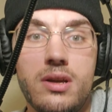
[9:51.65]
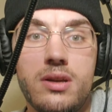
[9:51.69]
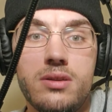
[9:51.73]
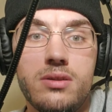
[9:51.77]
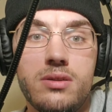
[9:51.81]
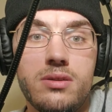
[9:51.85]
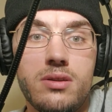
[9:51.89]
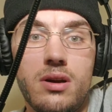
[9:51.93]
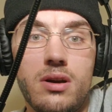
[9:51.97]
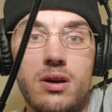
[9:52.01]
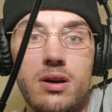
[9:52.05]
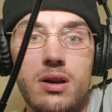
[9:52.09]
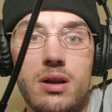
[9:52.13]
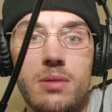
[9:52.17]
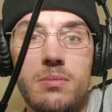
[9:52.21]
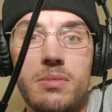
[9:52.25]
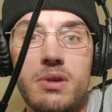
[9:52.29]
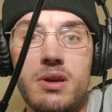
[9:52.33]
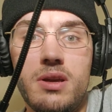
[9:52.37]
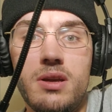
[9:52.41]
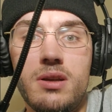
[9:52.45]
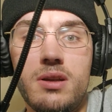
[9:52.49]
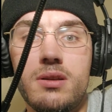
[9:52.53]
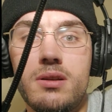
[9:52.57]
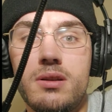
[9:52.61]
You know what I
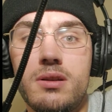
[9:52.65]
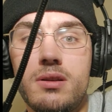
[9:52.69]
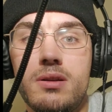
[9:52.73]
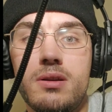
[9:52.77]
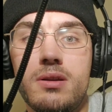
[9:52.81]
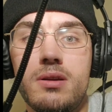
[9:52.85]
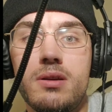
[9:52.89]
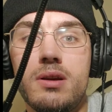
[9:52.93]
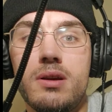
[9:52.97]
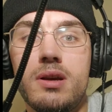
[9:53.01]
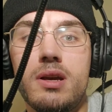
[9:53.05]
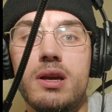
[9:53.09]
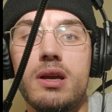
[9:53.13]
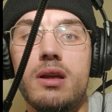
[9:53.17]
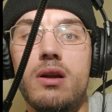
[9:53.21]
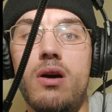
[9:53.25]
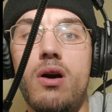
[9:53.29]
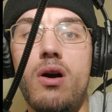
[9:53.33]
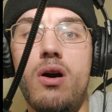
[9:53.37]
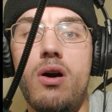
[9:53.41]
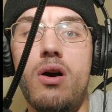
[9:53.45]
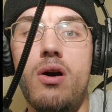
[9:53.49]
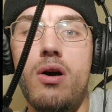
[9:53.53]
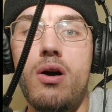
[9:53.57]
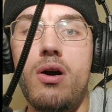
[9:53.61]
mean? It
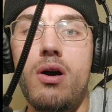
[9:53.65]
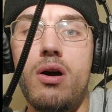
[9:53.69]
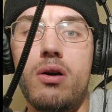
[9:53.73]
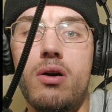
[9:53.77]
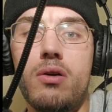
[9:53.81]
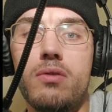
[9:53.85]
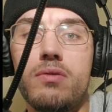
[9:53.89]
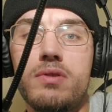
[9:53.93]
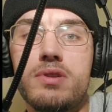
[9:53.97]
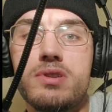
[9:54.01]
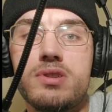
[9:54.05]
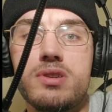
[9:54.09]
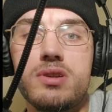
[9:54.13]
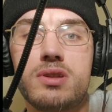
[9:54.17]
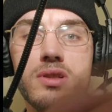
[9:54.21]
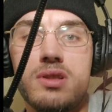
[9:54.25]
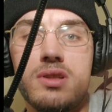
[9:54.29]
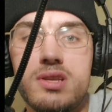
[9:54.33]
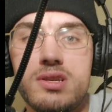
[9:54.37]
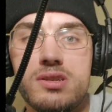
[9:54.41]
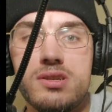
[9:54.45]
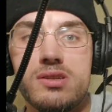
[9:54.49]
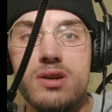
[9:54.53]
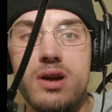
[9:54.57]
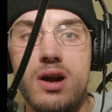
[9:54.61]
all
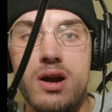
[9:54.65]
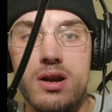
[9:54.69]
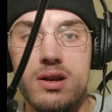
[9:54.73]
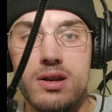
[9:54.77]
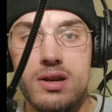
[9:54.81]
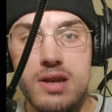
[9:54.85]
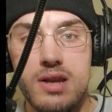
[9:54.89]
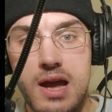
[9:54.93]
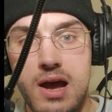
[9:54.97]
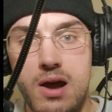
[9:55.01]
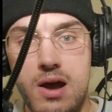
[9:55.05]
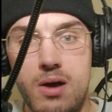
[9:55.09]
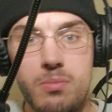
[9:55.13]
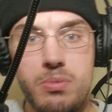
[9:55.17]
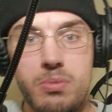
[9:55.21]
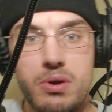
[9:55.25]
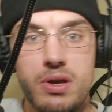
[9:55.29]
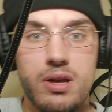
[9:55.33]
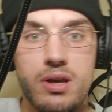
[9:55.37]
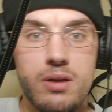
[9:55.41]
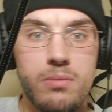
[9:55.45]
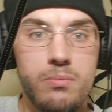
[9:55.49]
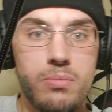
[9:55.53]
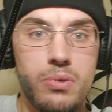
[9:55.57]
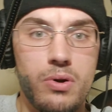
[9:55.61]
originally started out
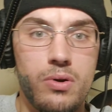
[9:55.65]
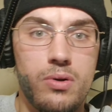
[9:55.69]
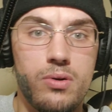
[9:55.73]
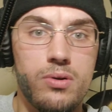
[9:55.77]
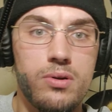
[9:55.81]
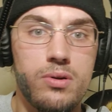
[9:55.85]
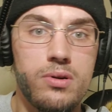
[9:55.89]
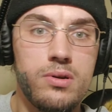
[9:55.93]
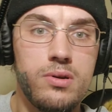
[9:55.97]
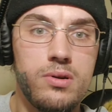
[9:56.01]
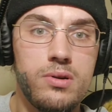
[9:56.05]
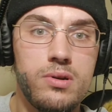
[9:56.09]
pick and poke.